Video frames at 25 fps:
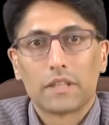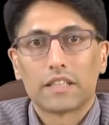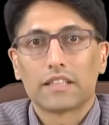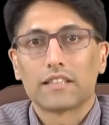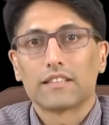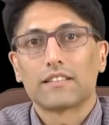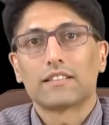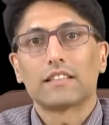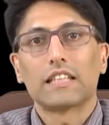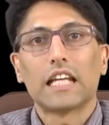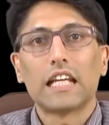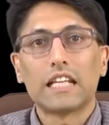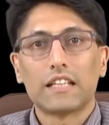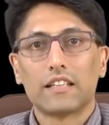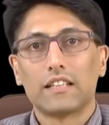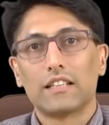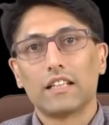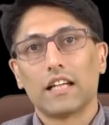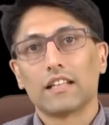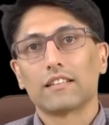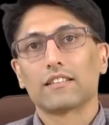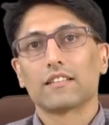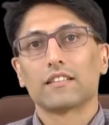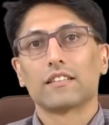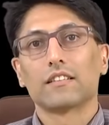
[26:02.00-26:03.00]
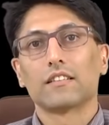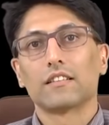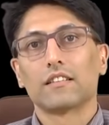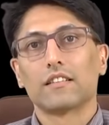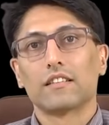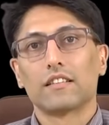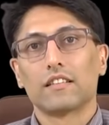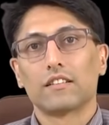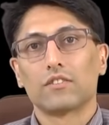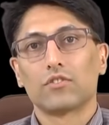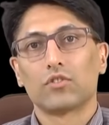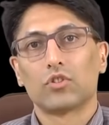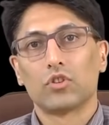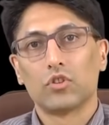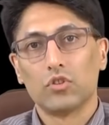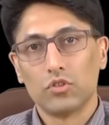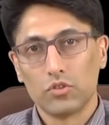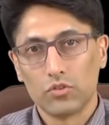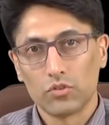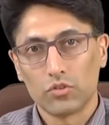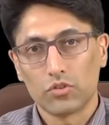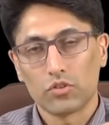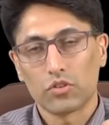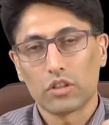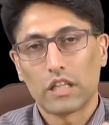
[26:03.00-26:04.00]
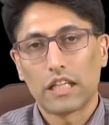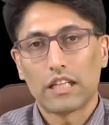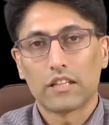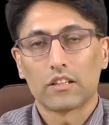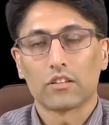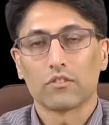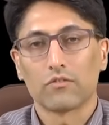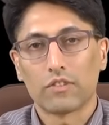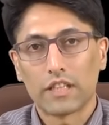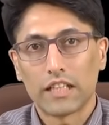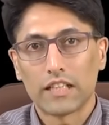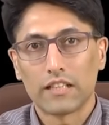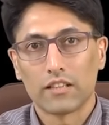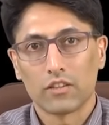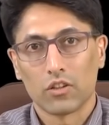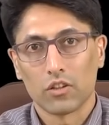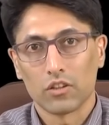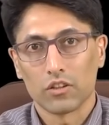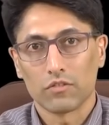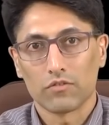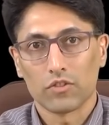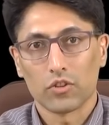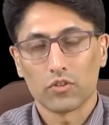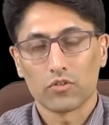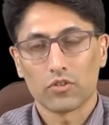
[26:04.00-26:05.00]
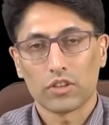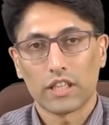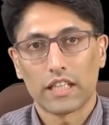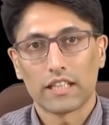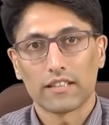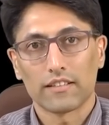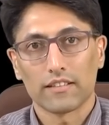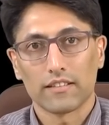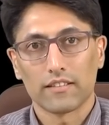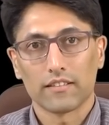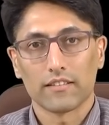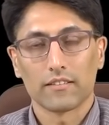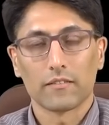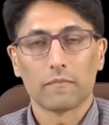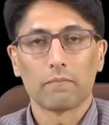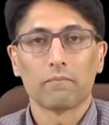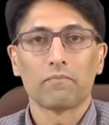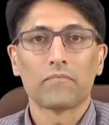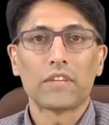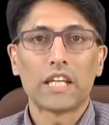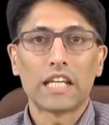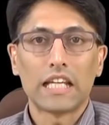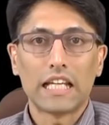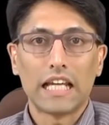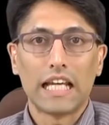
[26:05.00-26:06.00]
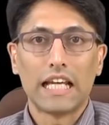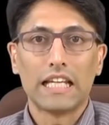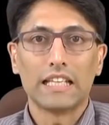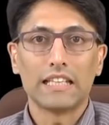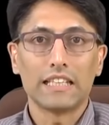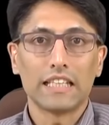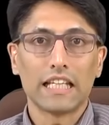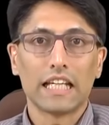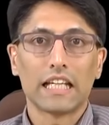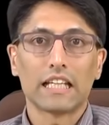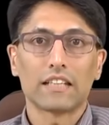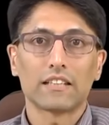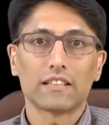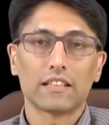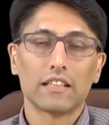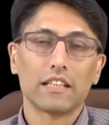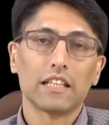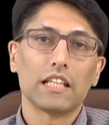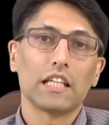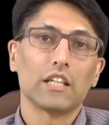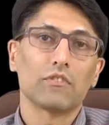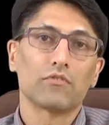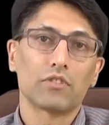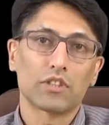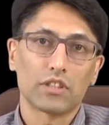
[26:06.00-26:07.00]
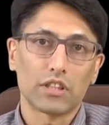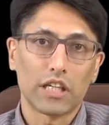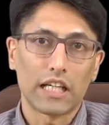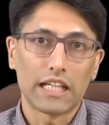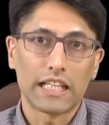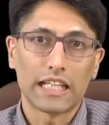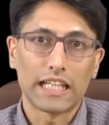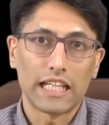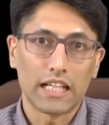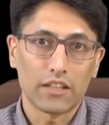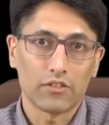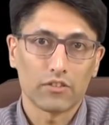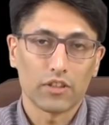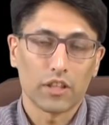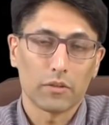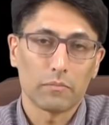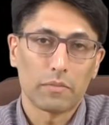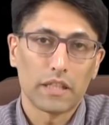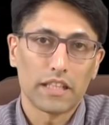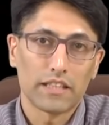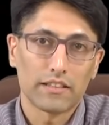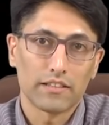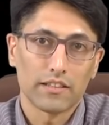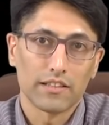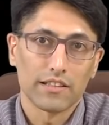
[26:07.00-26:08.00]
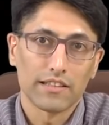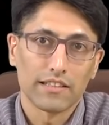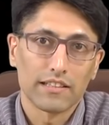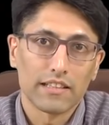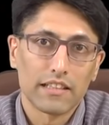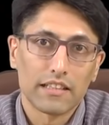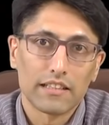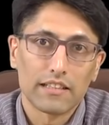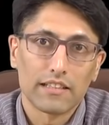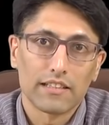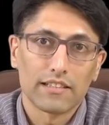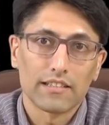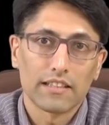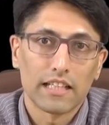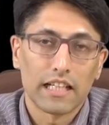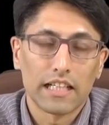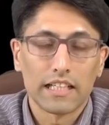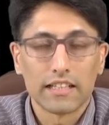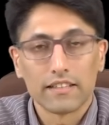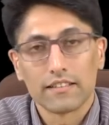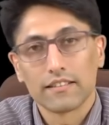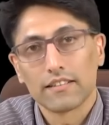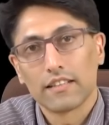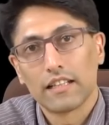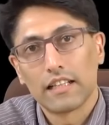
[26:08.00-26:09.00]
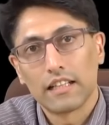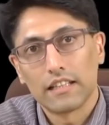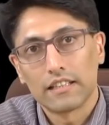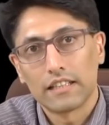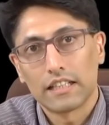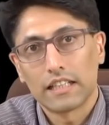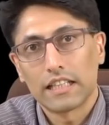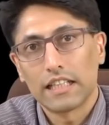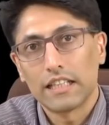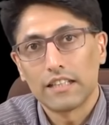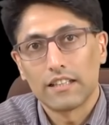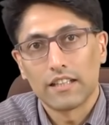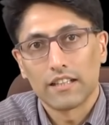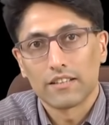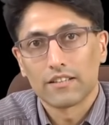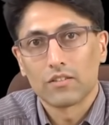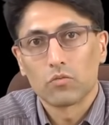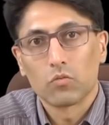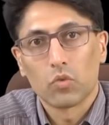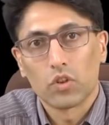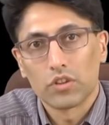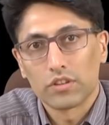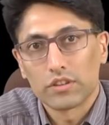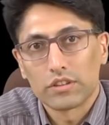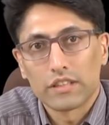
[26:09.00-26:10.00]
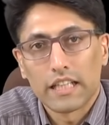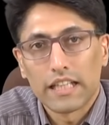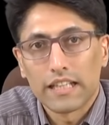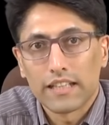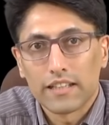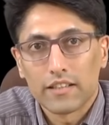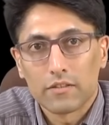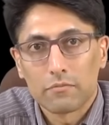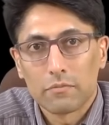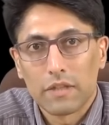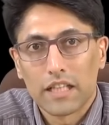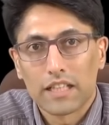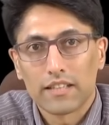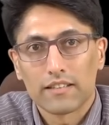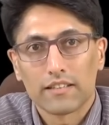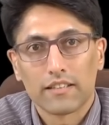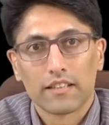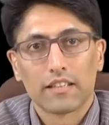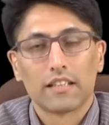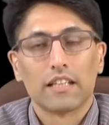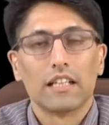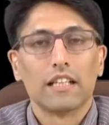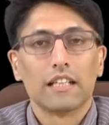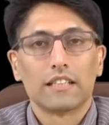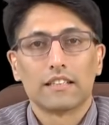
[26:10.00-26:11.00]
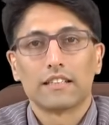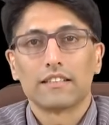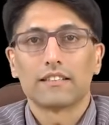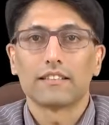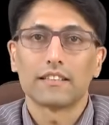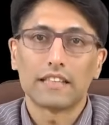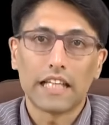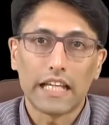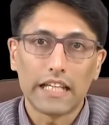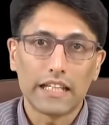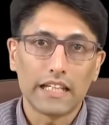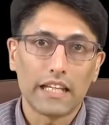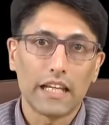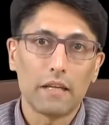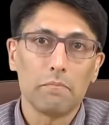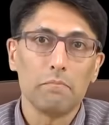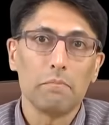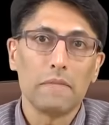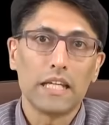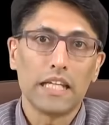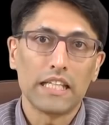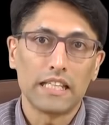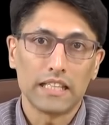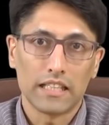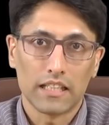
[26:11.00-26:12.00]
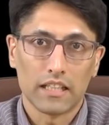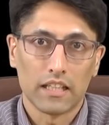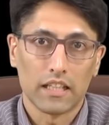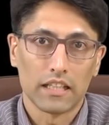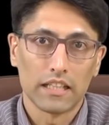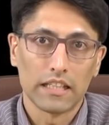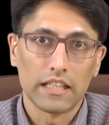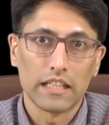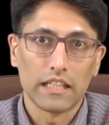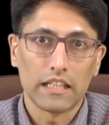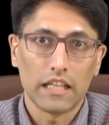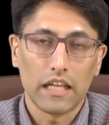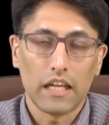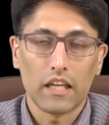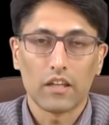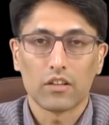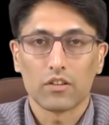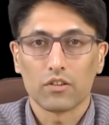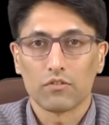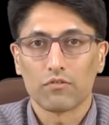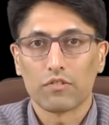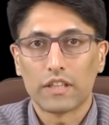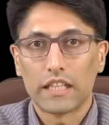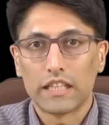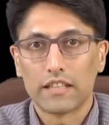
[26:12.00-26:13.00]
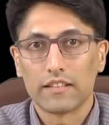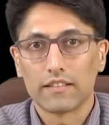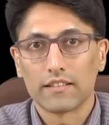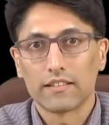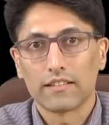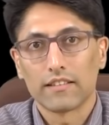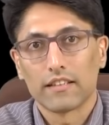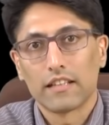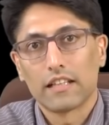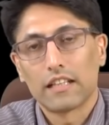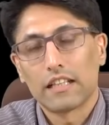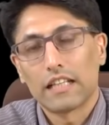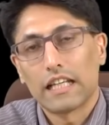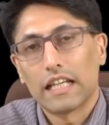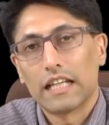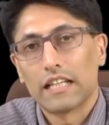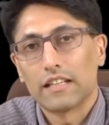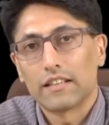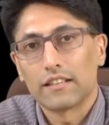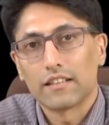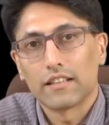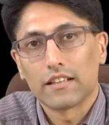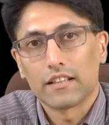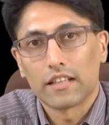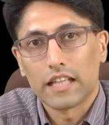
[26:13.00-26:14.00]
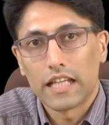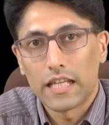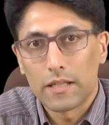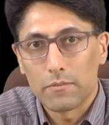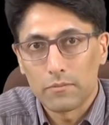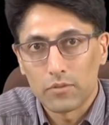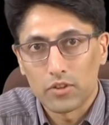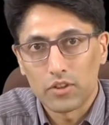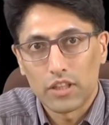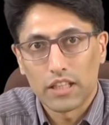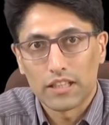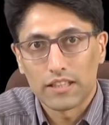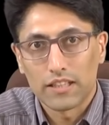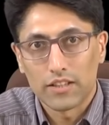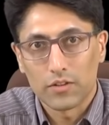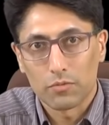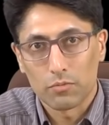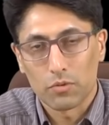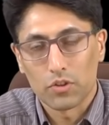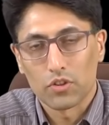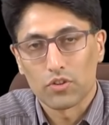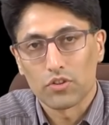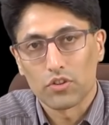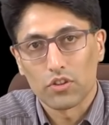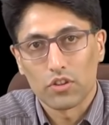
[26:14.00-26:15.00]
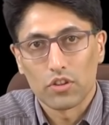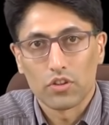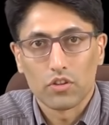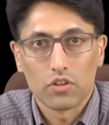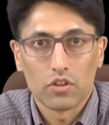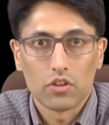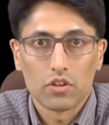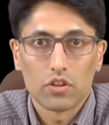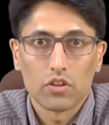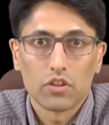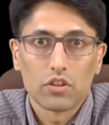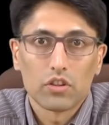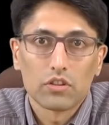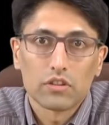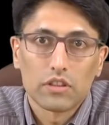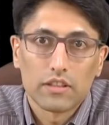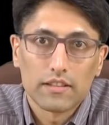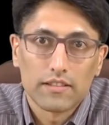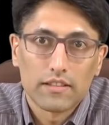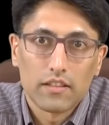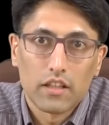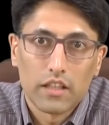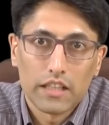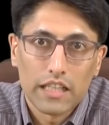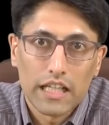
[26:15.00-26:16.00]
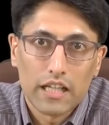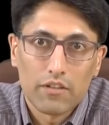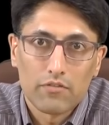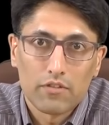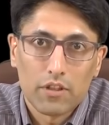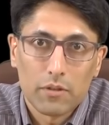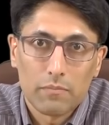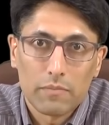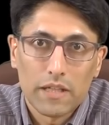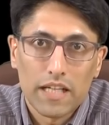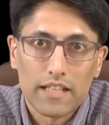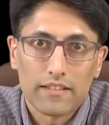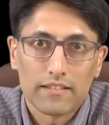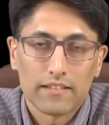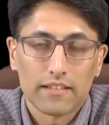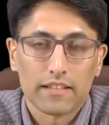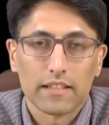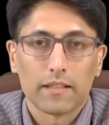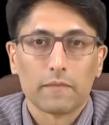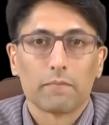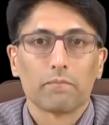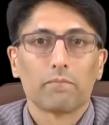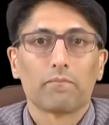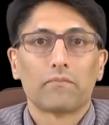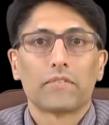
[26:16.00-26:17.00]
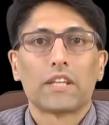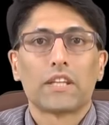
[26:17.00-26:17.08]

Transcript: But the state doesn't choose to intervene in all of those cases. And yet, if a psychiatric patient decides that he doesn't want to take his medicine, the state immediately intervenes and claims that this person does not have capacity.